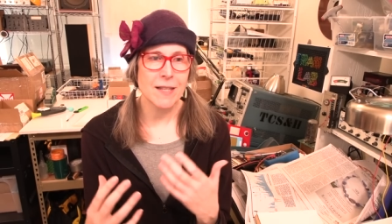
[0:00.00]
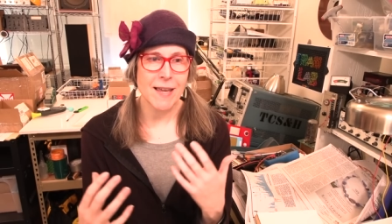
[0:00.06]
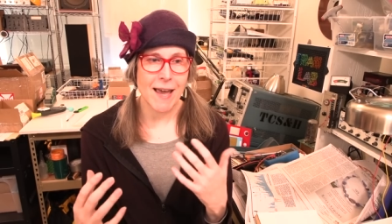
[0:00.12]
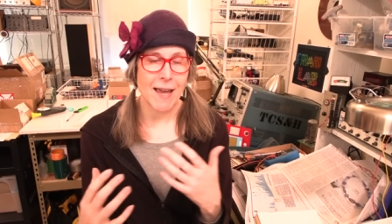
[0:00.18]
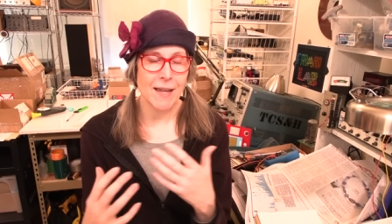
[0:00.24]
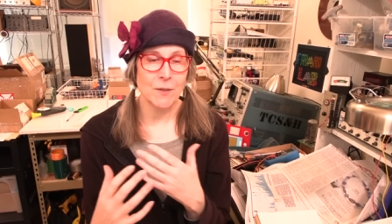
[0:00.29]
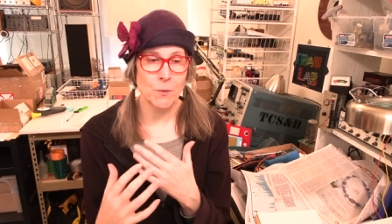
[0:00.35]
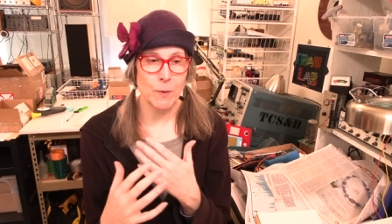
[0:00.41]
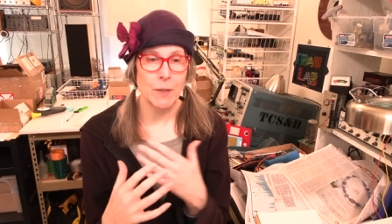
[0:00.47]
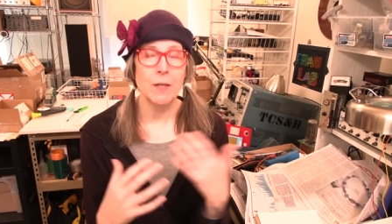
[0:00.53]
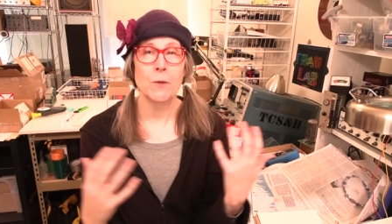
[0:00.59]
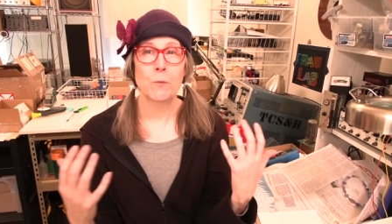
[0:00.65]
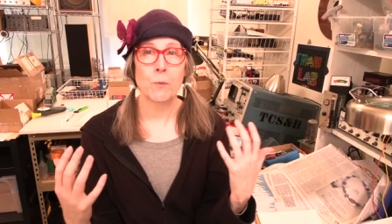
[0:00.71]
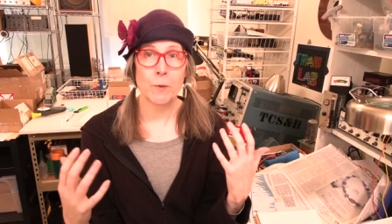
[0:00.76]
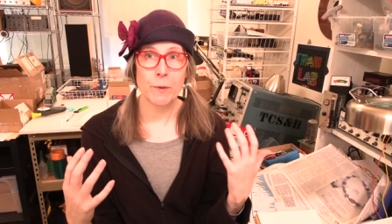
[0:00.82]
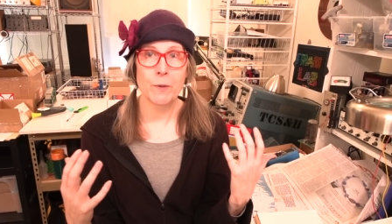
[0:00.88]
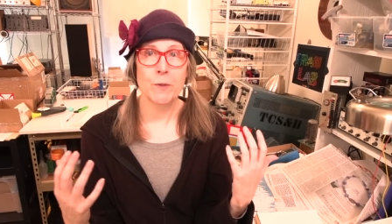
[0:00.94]
that we
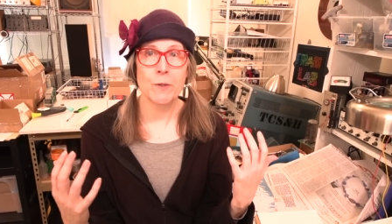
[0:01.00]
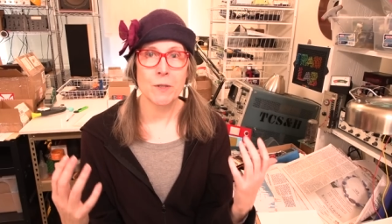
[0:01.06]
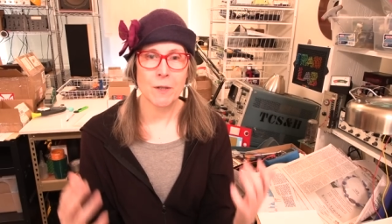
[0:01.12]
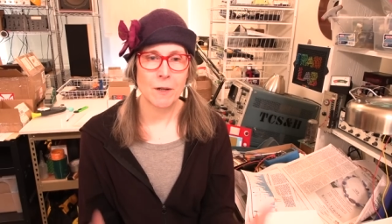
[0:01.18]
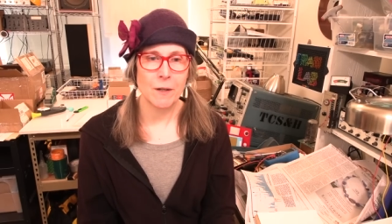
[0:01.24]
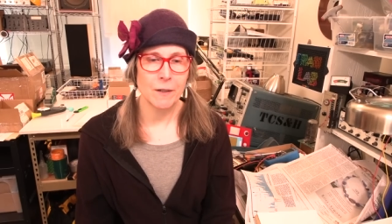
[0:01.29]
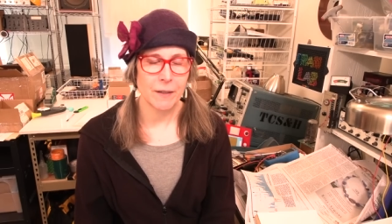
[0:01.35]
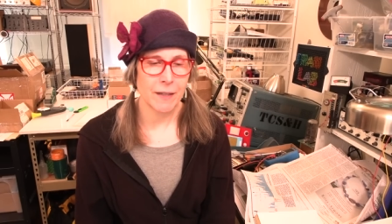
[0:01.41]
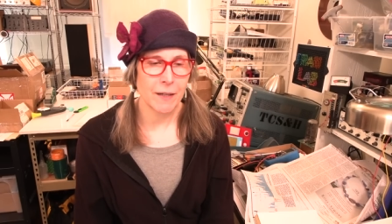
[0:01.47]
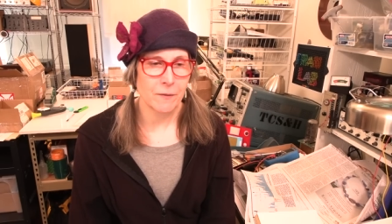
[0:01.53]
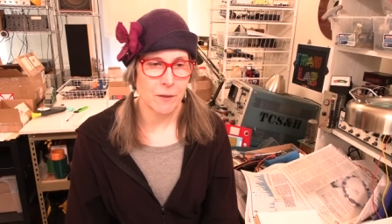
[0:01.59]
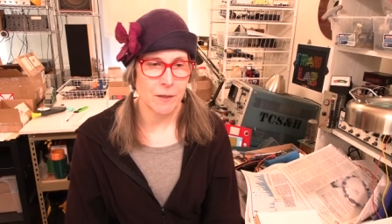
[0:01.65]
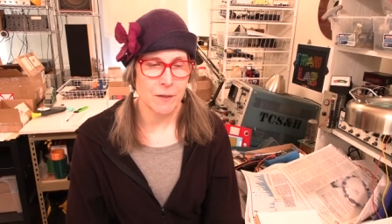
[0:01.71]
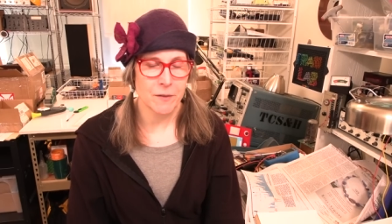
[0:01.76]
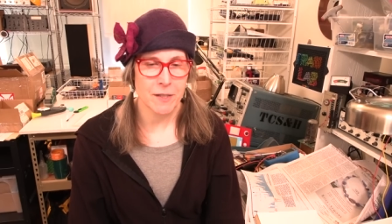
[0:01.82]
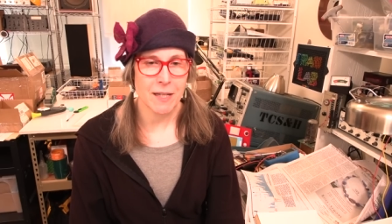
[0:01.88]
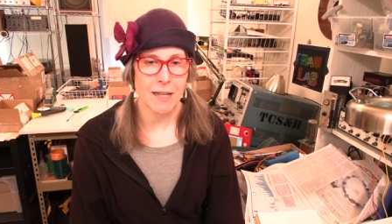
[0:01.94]
could reduce our
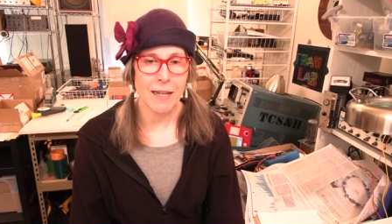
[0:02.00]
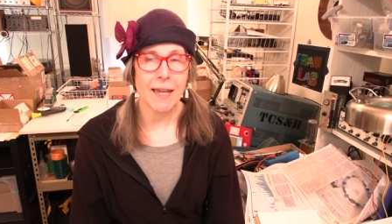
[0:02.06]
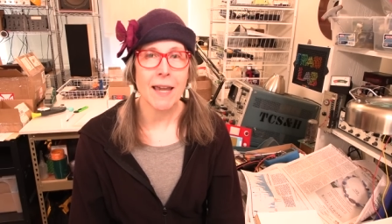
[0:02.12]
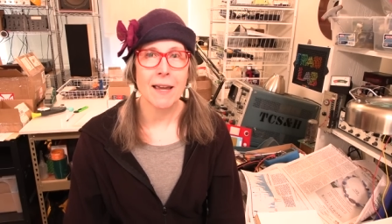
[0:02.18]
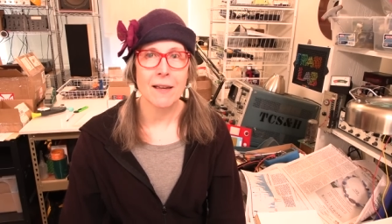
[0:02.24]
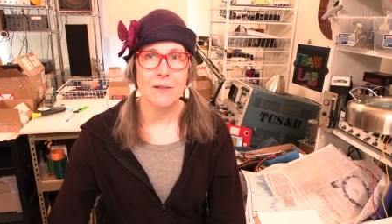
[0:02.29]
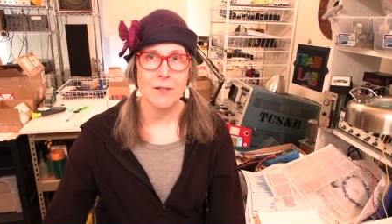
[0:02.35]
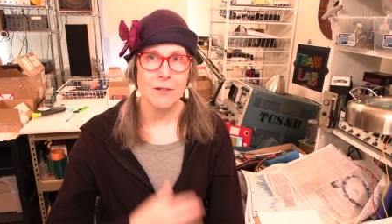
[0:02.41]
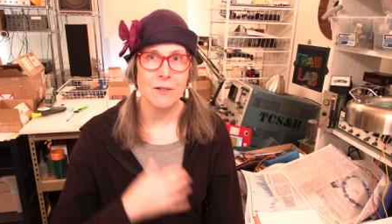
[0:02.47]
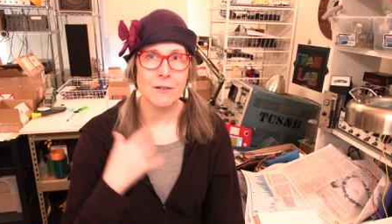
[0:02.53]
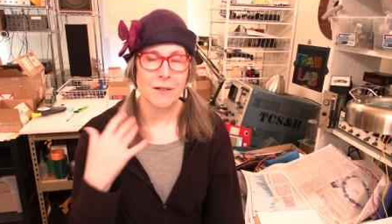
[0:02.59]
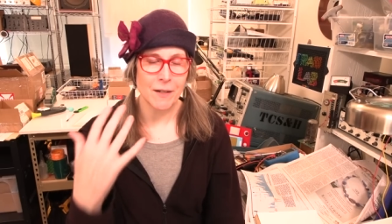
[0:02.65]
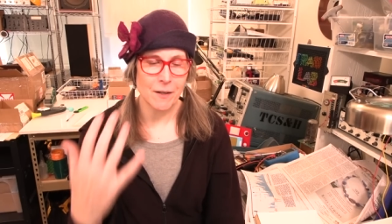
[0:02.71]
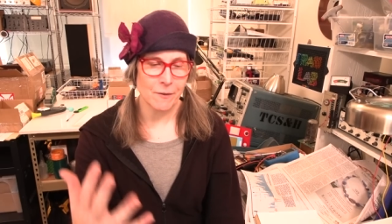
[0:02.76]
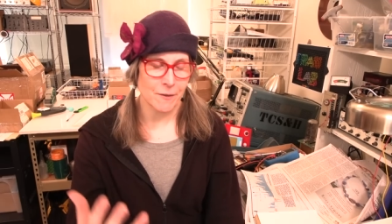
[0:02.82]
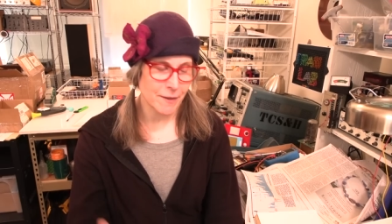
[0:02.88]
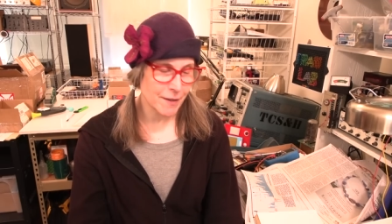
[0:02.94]
level of skin cancer and other